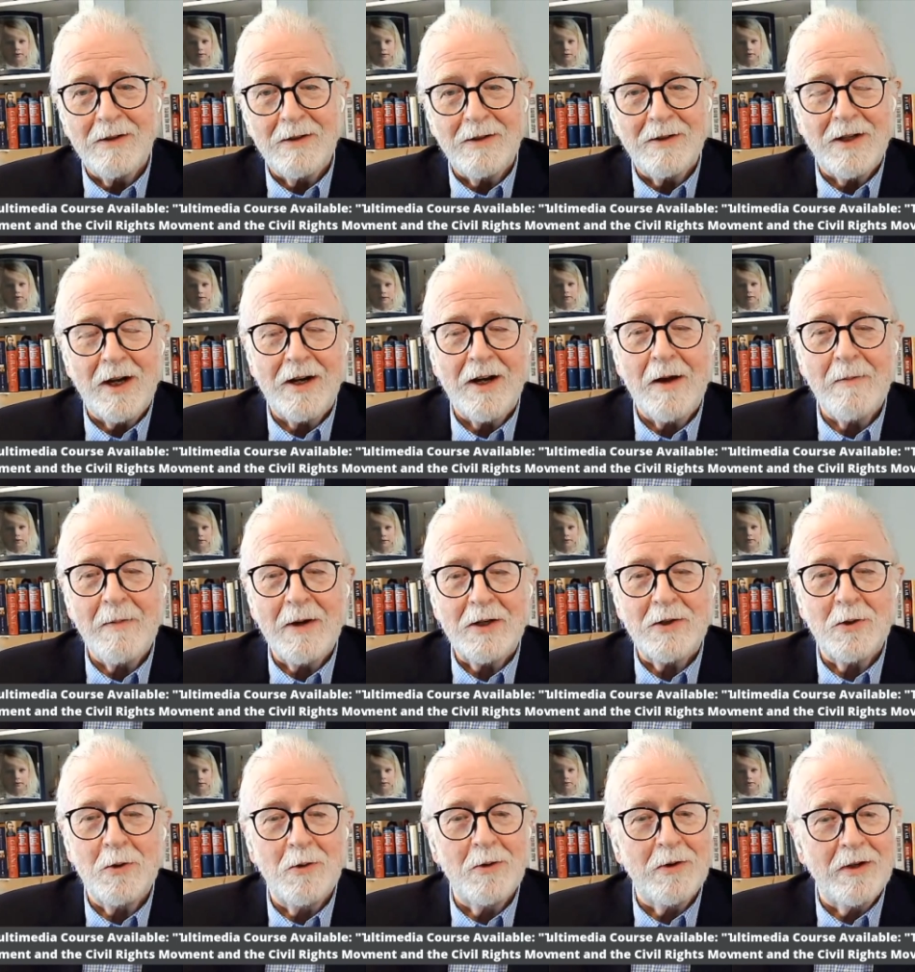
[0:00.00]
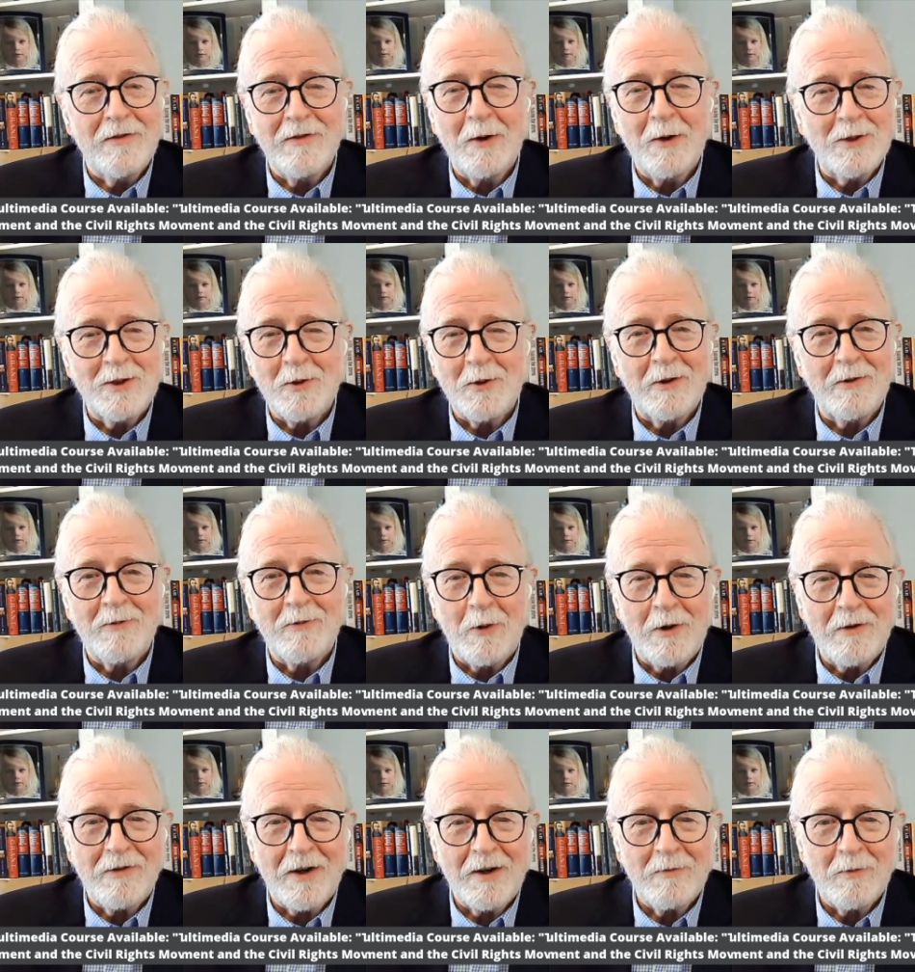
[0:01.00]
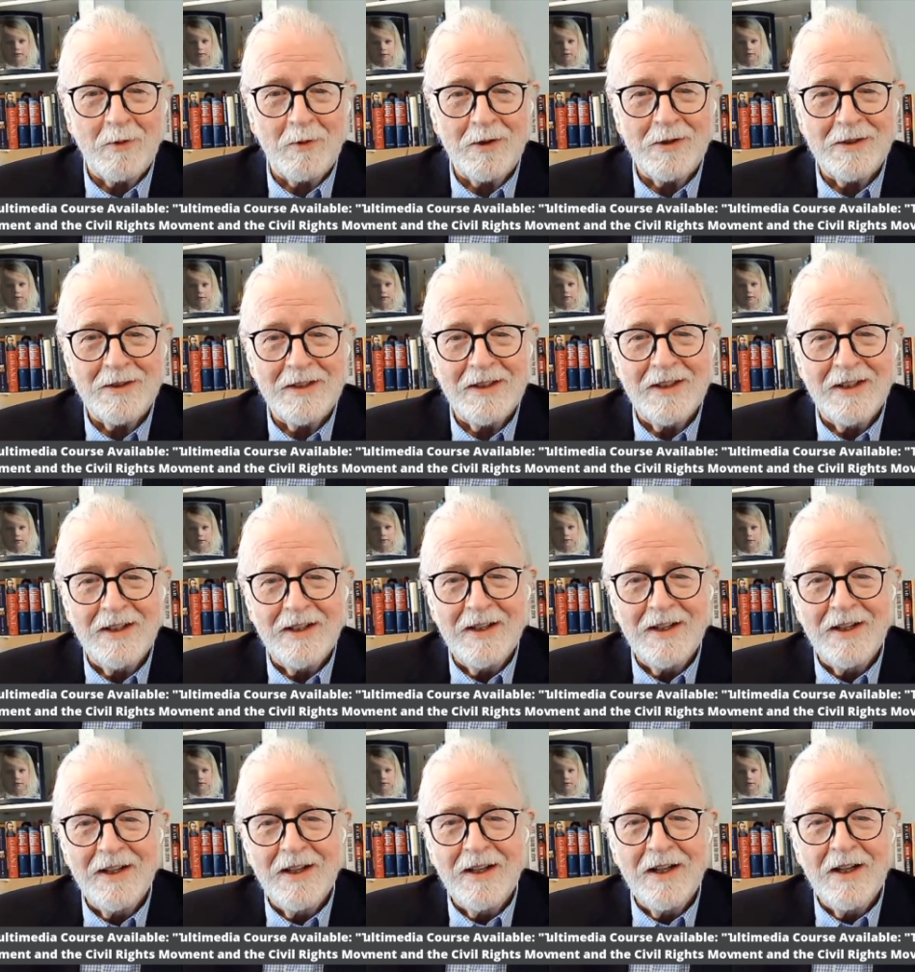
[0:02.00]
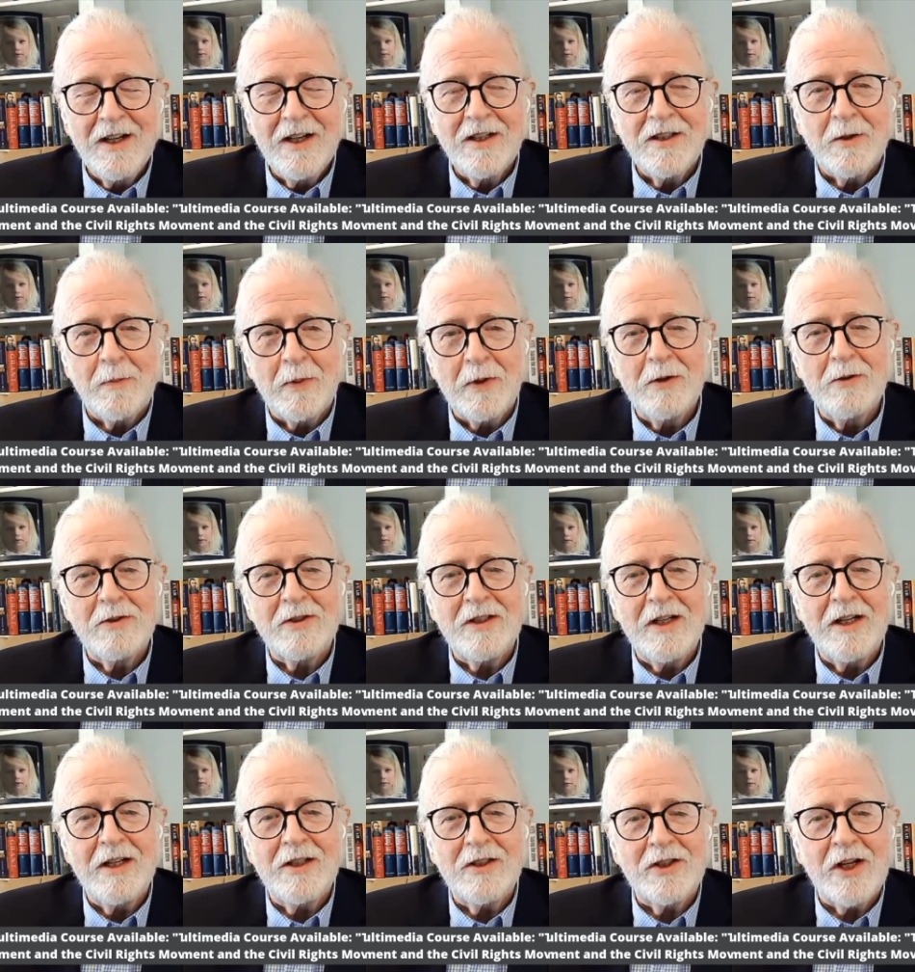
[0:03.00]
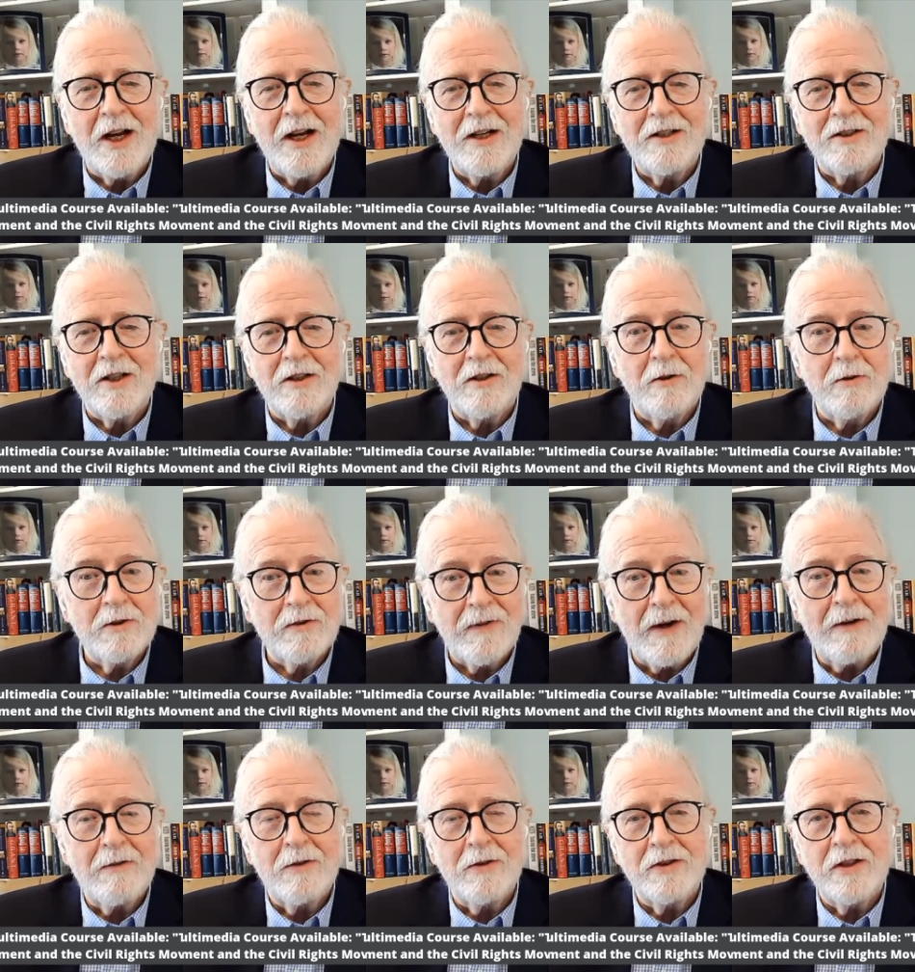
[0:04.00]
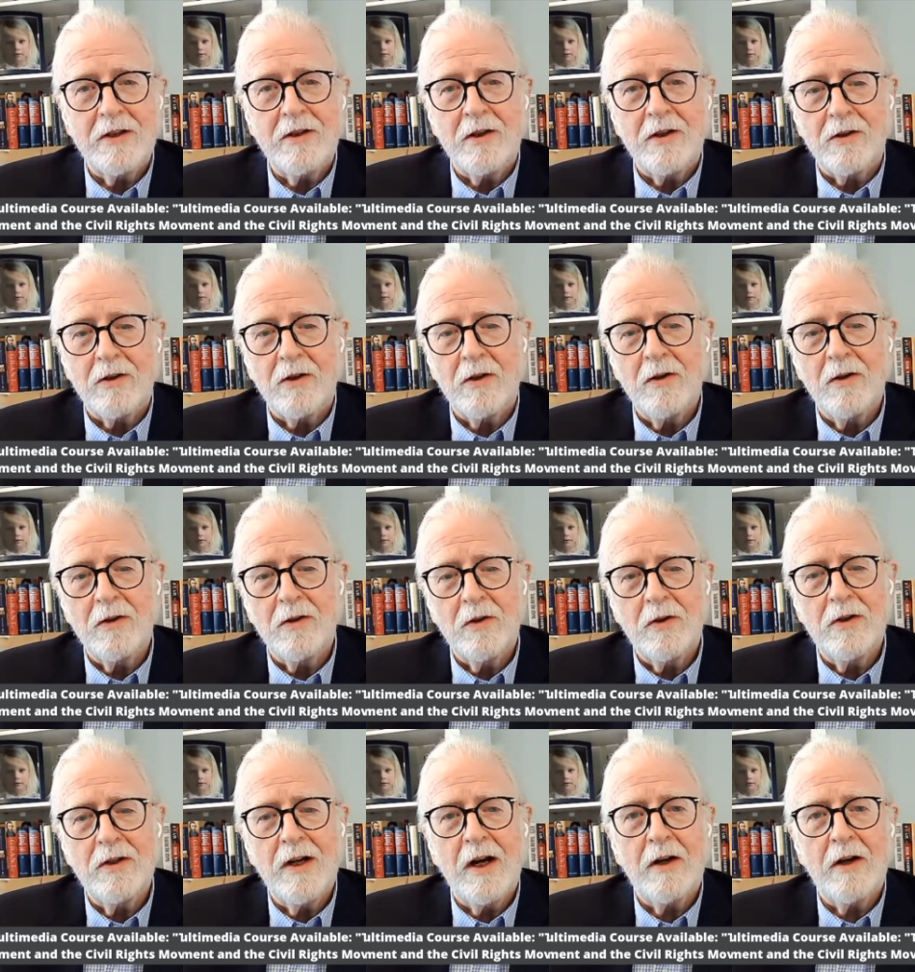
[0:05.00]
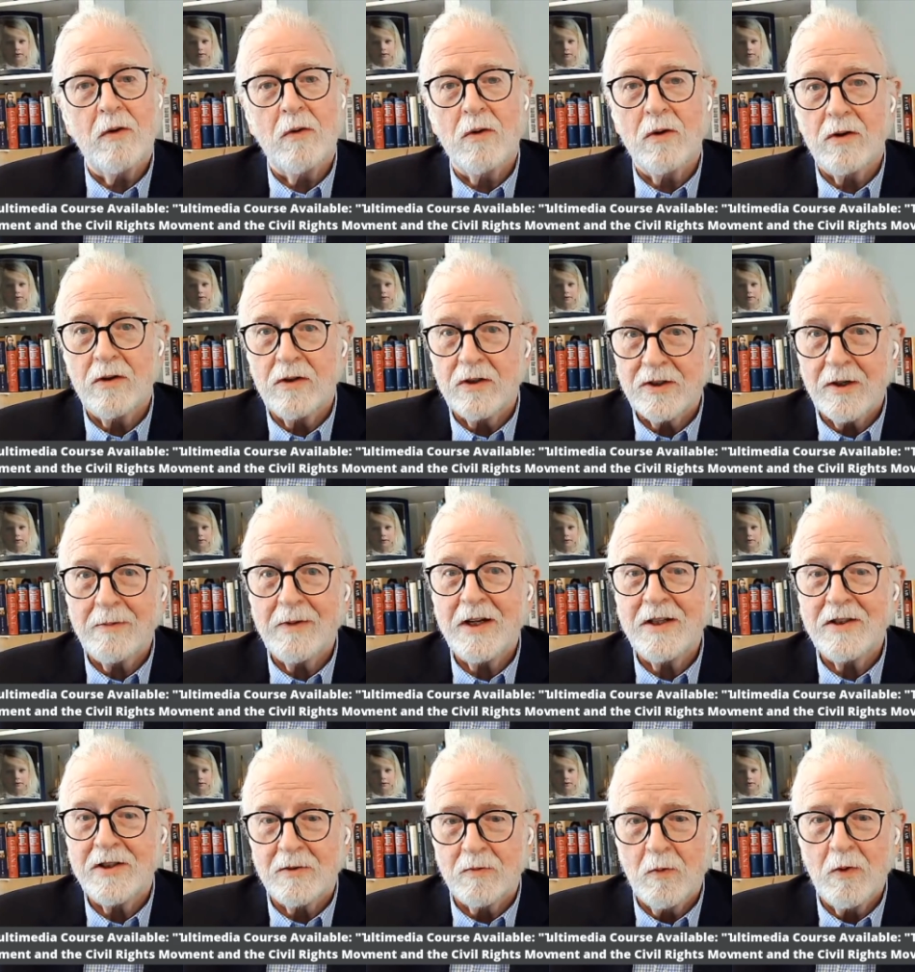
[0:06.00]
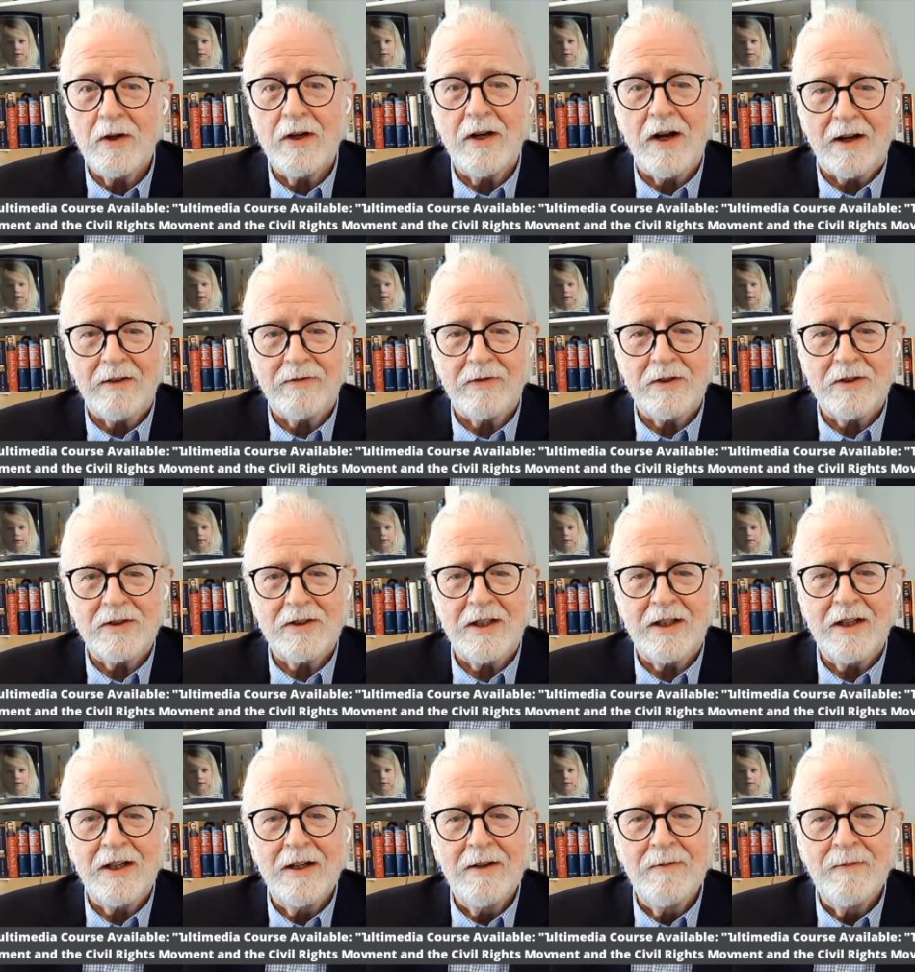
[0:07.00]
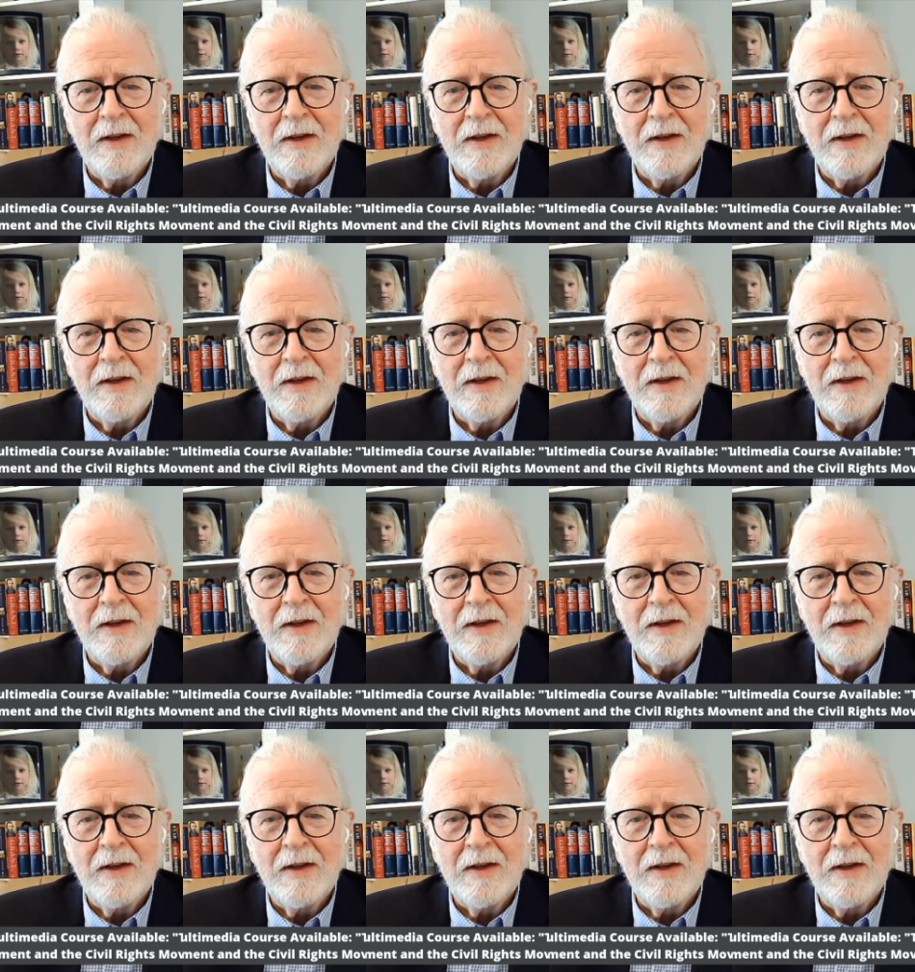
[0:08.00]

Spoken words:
a dynamic tool, even though it's only 45 words, to produce needed change that those founders either could not or in some cases would not foresee.